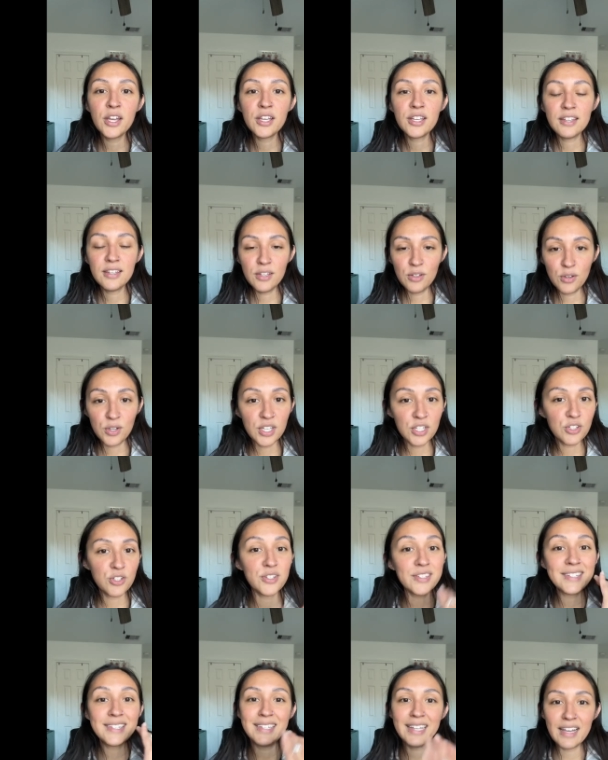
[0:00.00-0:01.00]
You can
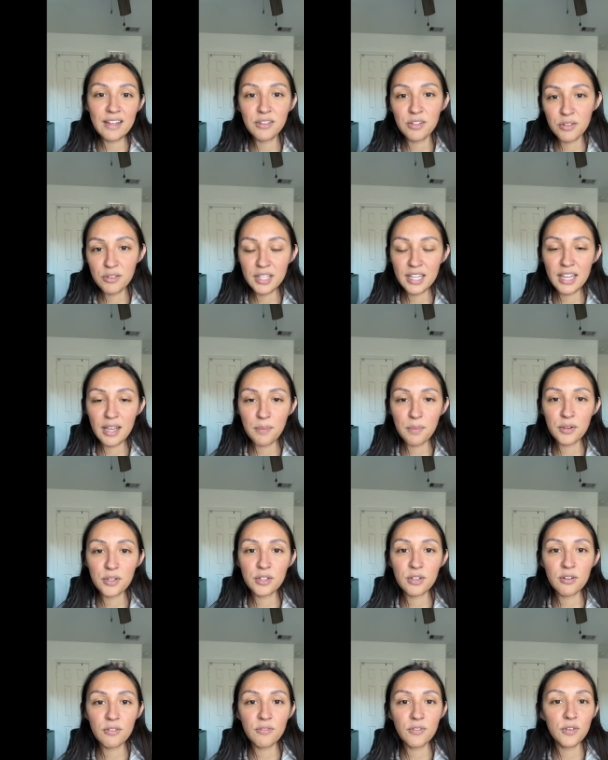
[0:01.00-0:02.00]
just download the app on
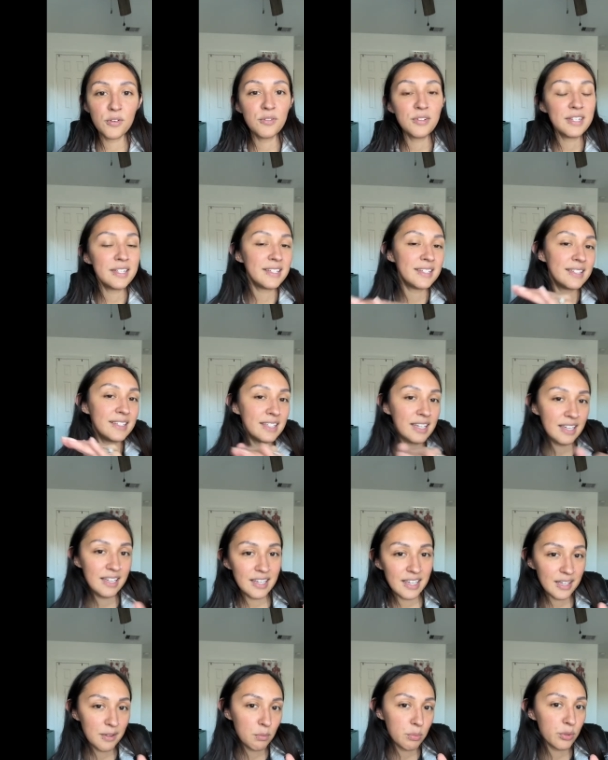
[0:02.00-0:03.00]
your phone, sync
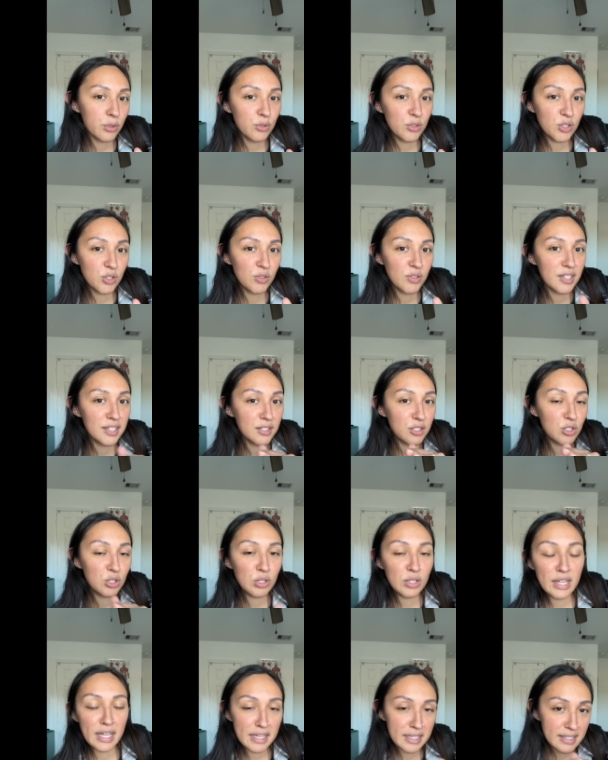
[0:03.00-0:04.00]
it, Bluetooth it to
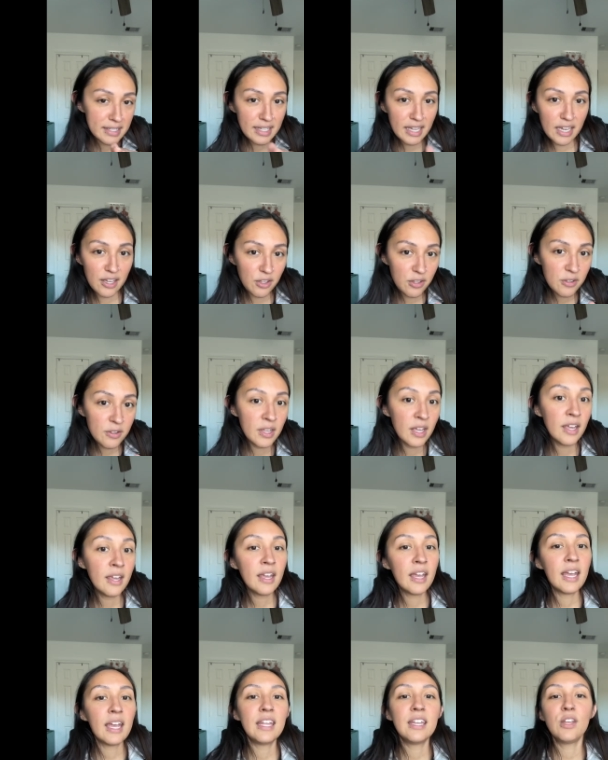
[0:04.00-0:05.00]
that scale,
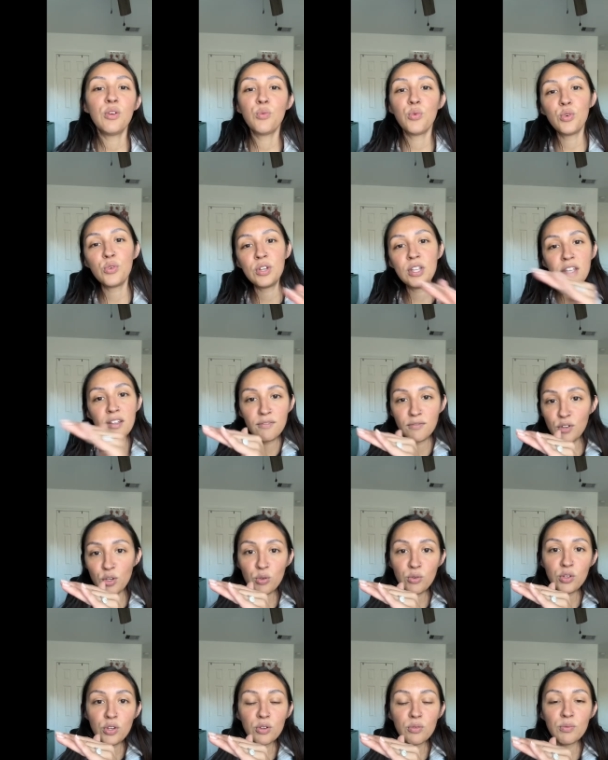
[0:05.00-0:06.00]
and it will give you
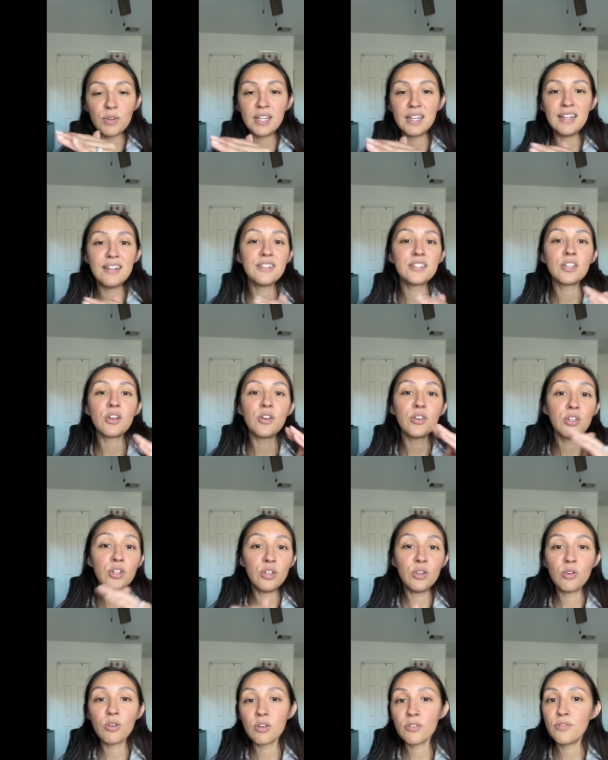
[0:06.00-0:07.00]
your readings on
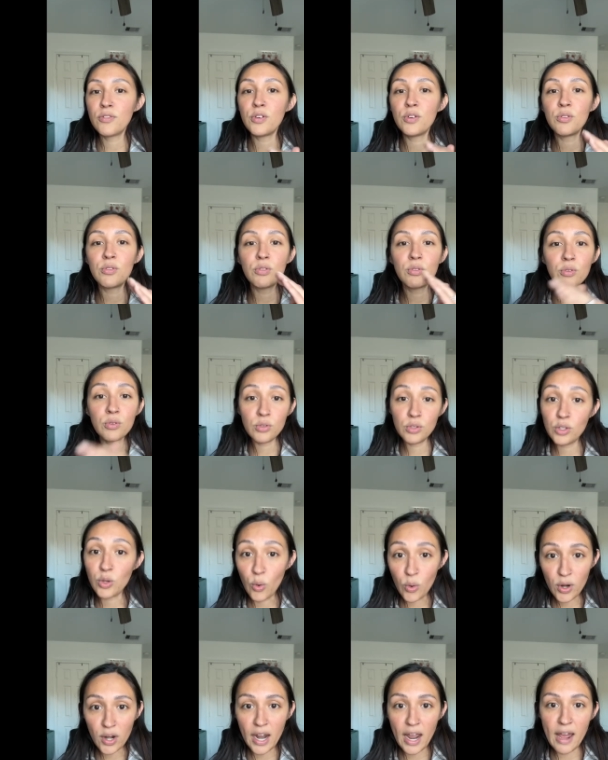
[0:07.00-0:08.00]
your phone through
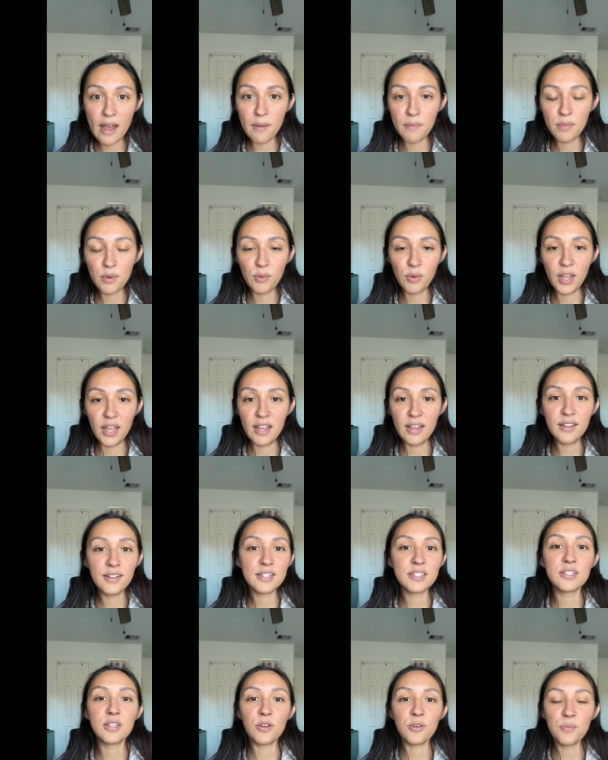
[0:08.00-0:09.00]
your app, okay?
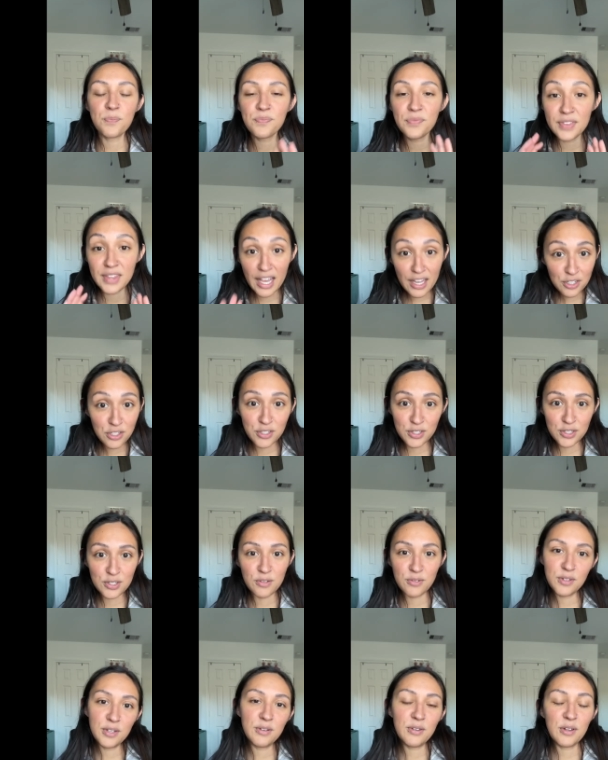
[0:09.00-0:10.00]
So that's just so
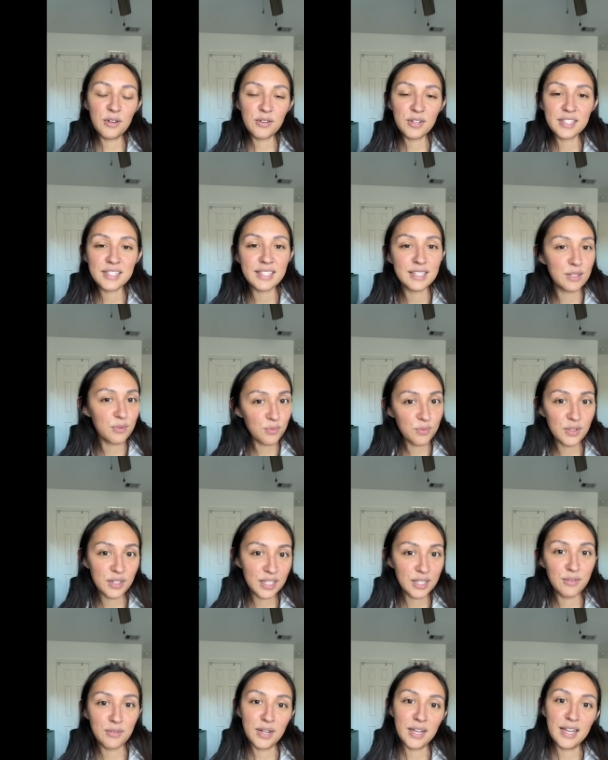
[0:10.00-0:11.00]
you know, because it's really
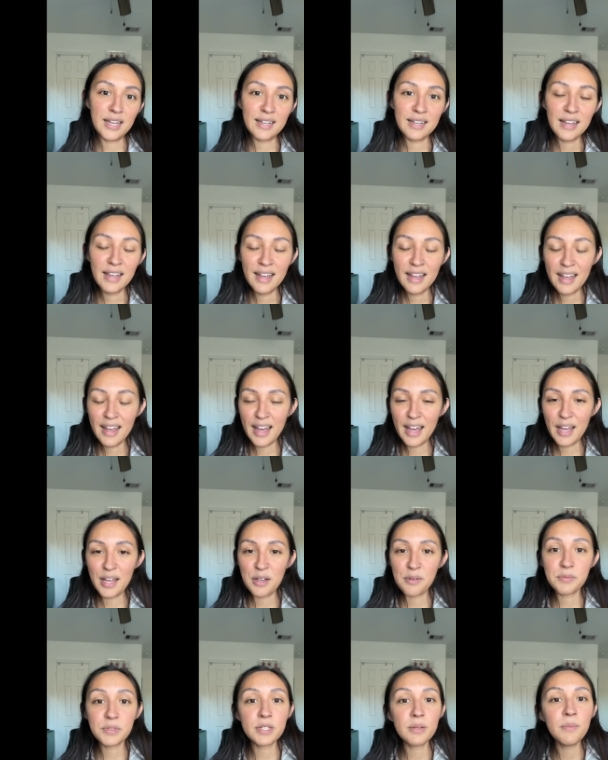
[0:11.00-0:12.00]
great
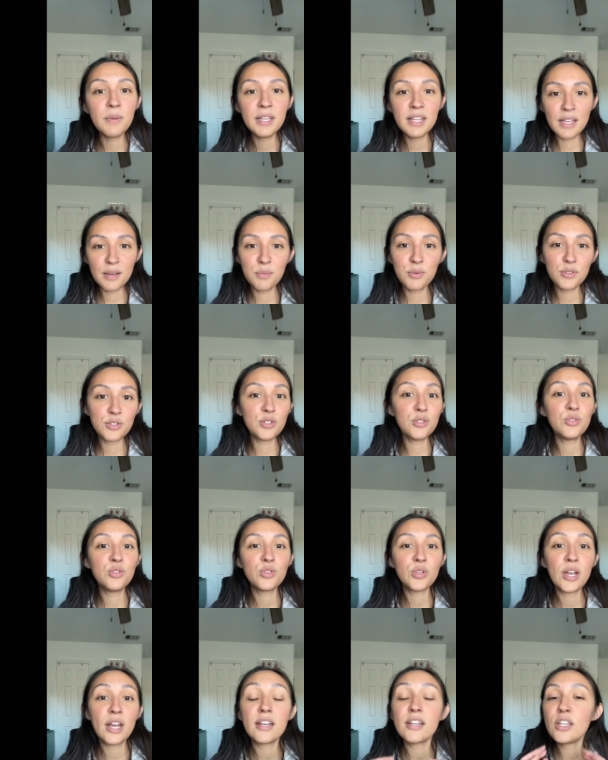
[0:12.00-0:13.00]
to be able to
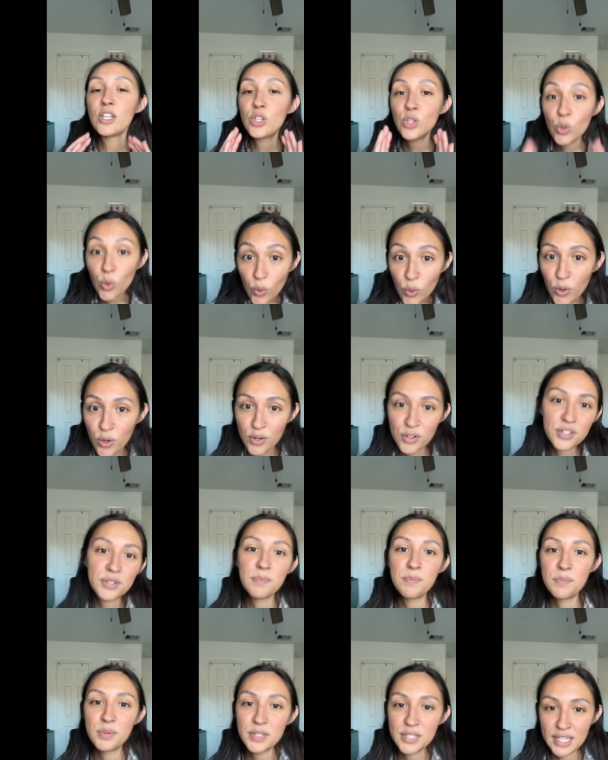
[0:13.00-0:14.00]
track your
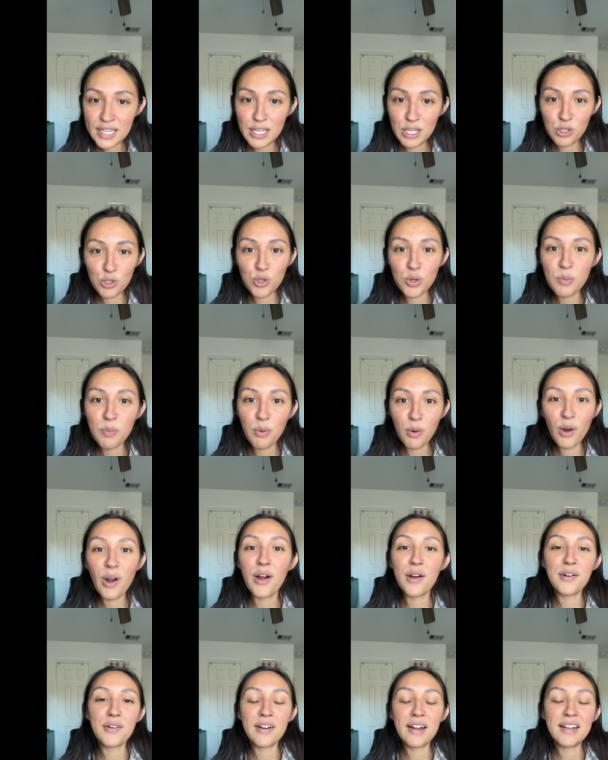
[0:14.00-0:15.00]
particular
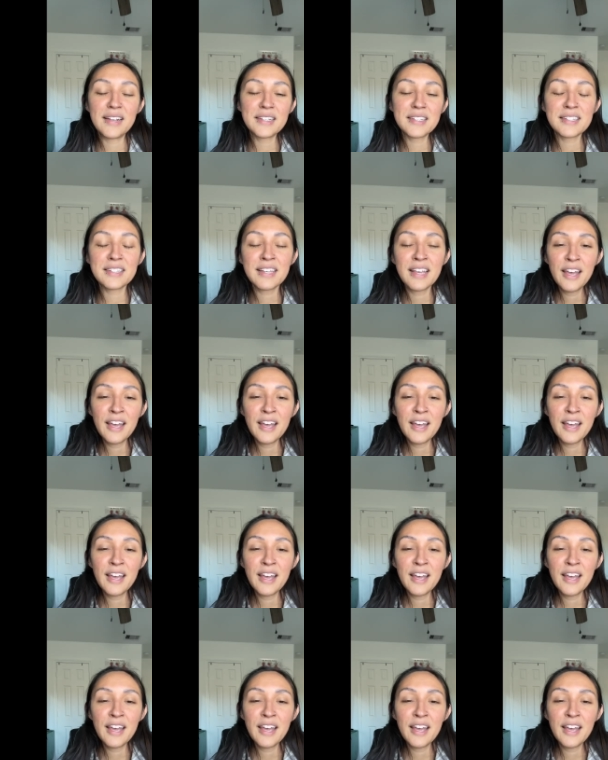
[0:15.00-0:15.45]
progress.